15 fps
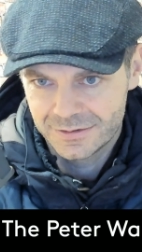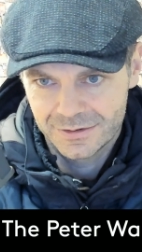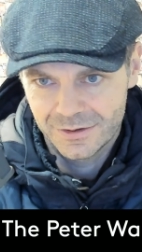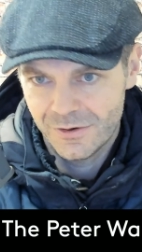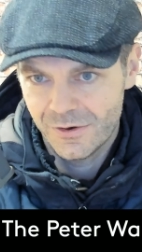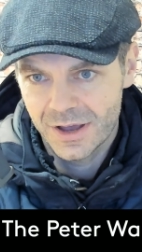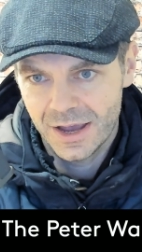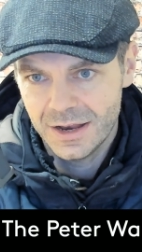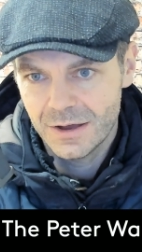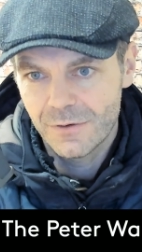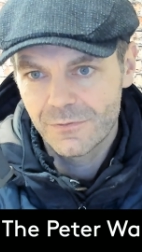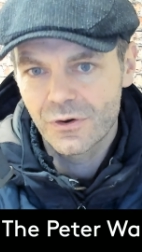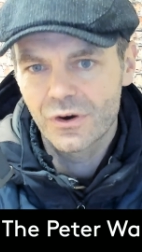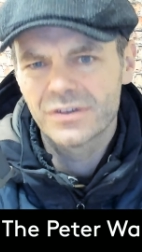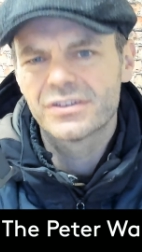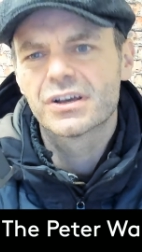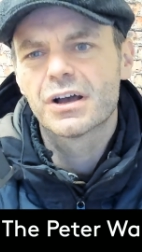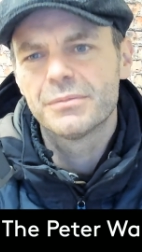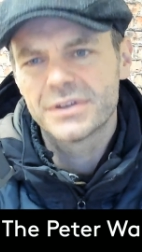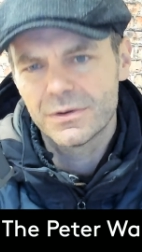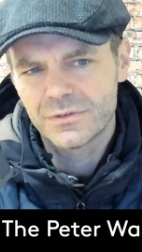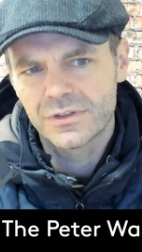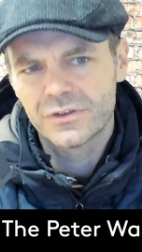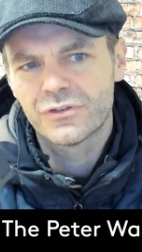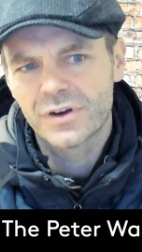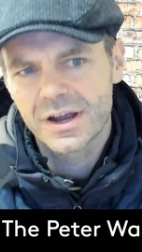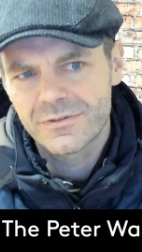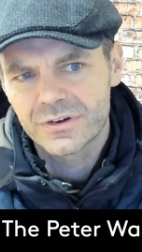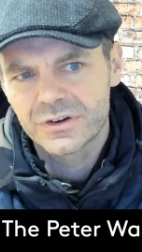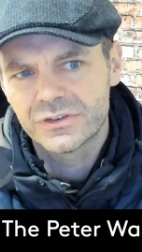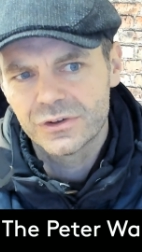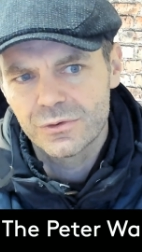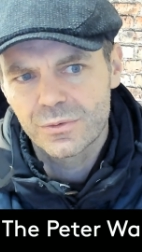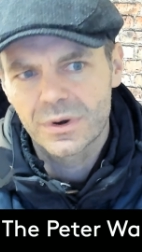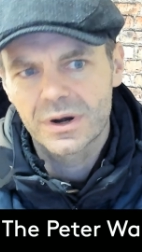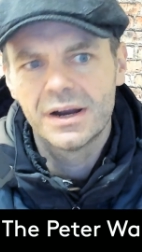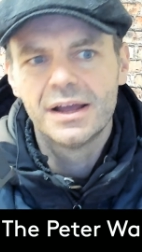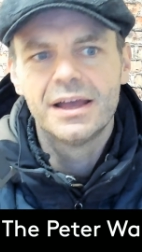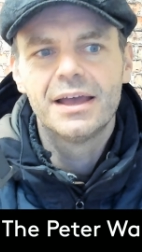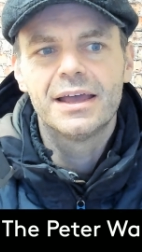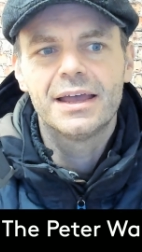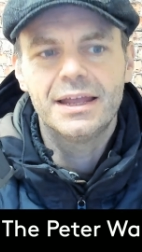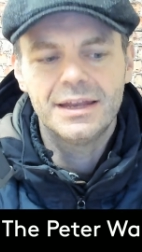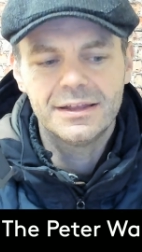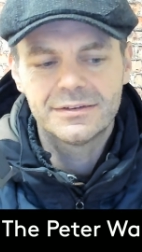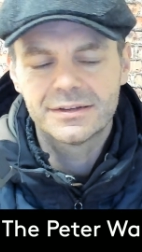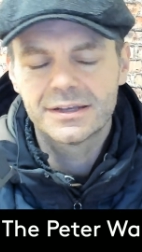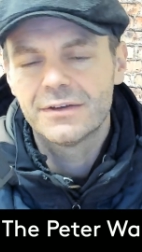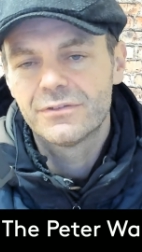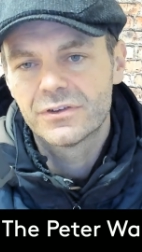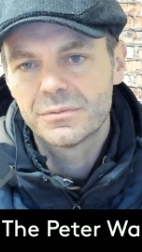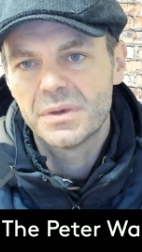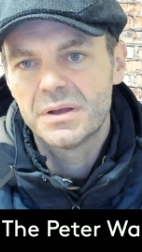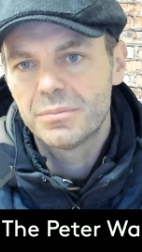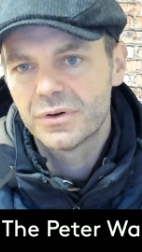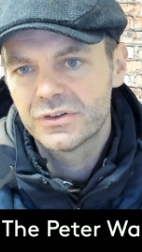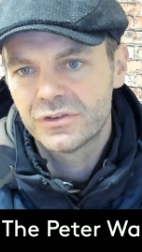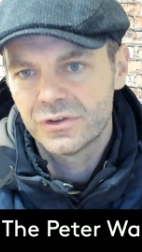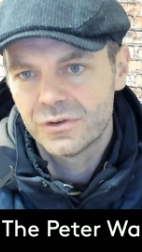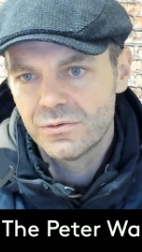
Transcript: Okay, now of course it comes down to the driver too, where he needs to give some input too.